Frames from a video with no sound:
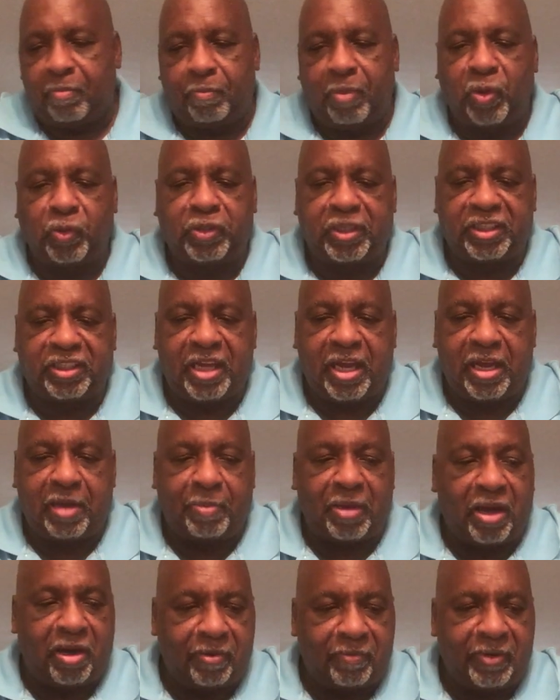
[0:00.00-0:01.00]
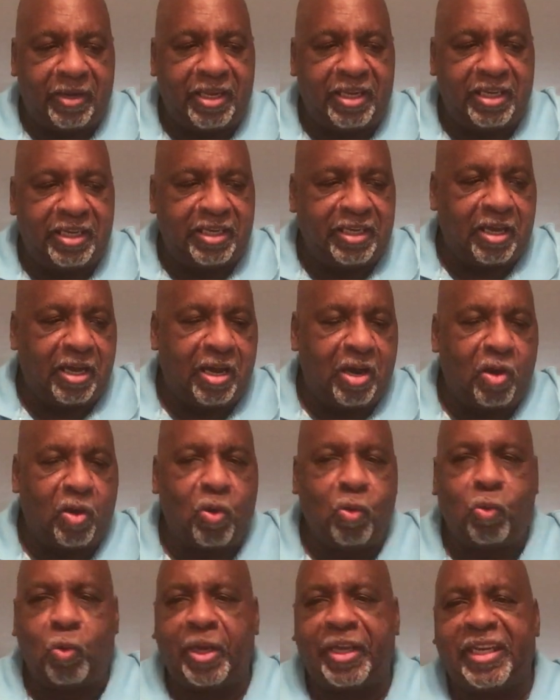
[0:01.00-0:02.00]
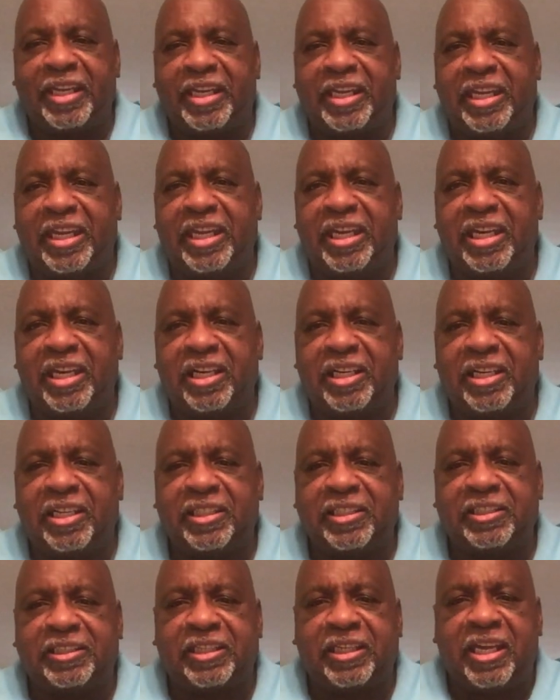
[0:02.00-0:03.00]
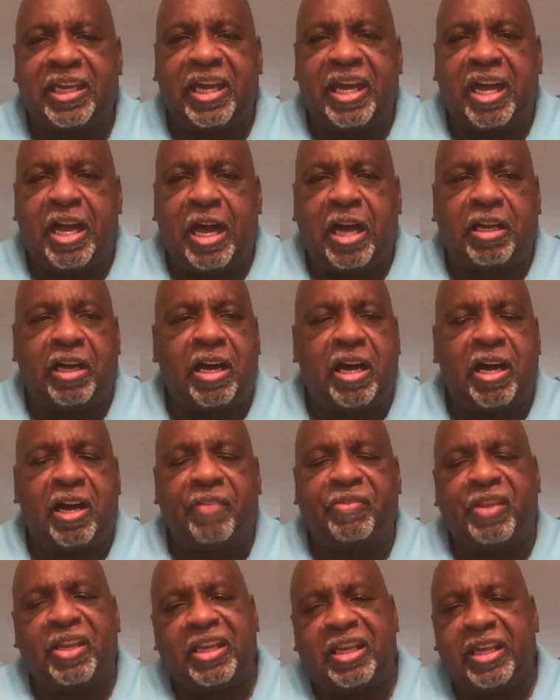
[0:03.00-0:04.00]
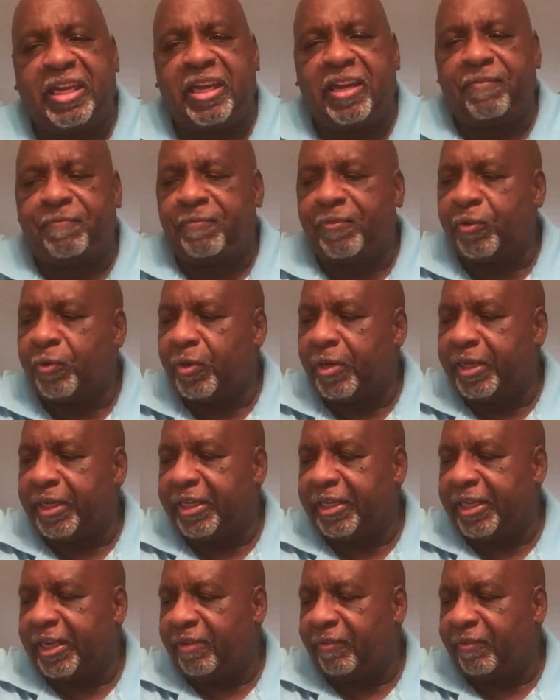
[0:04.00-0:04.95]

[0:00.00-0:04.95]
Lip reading: Most of the time I already know what it is, the length of it and